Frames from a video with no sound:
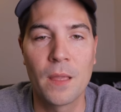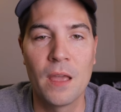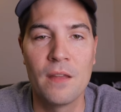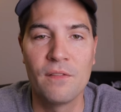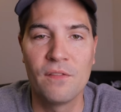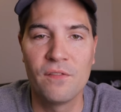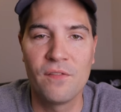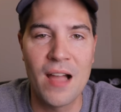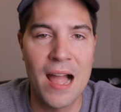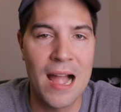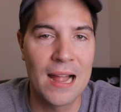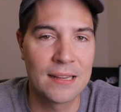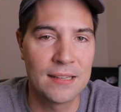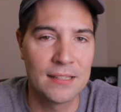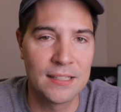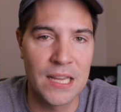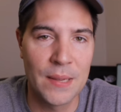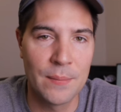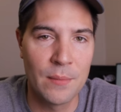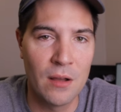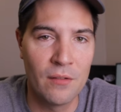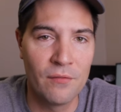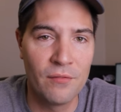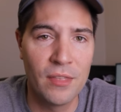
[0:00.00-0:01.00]
In fact,
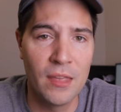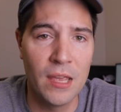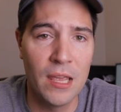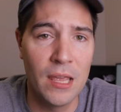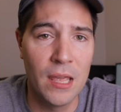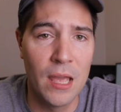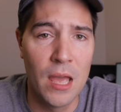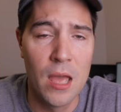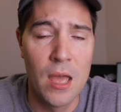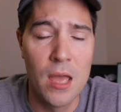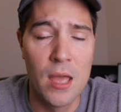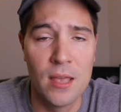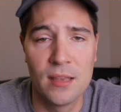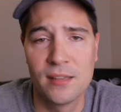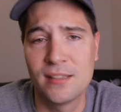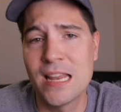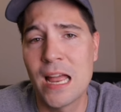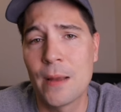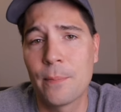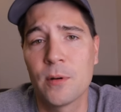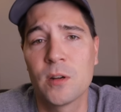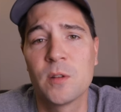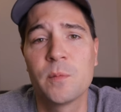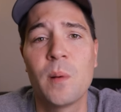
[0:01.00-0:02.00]
some of the
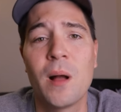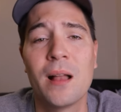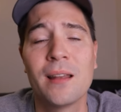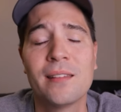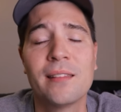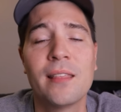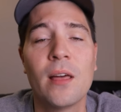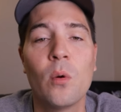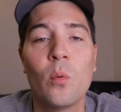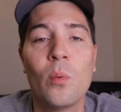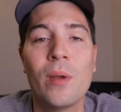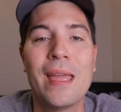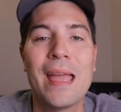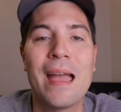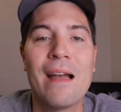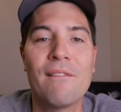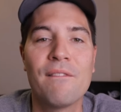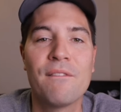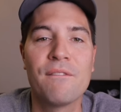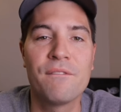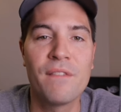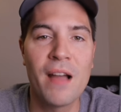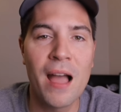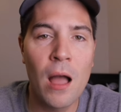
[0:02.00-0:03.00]
snapper spots that we
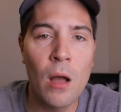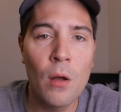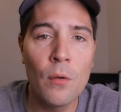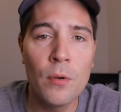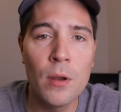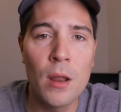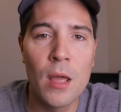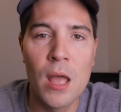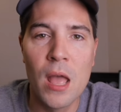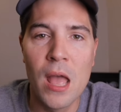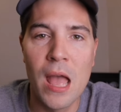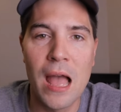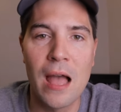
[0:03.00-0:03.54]
have found